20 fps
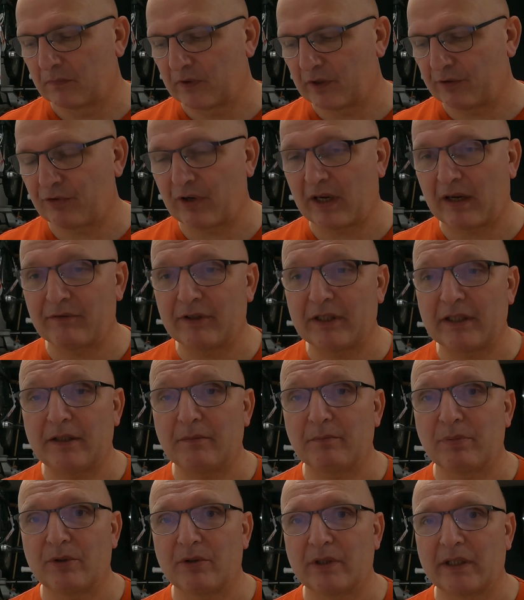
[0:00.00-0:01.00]
if you have any
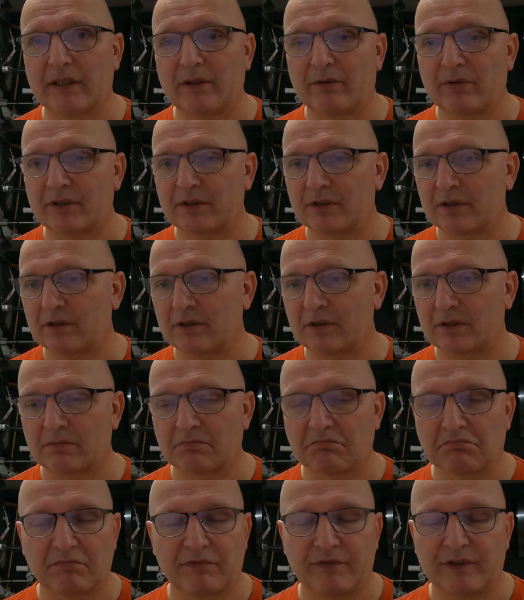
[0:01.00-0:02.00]
input, any questions,
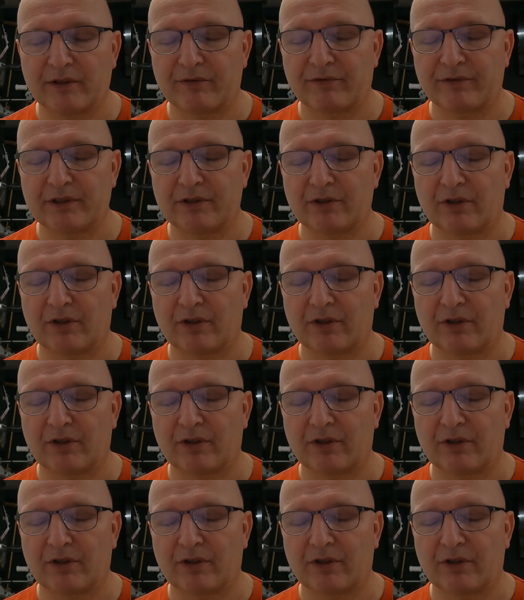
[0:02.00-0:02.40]
feel free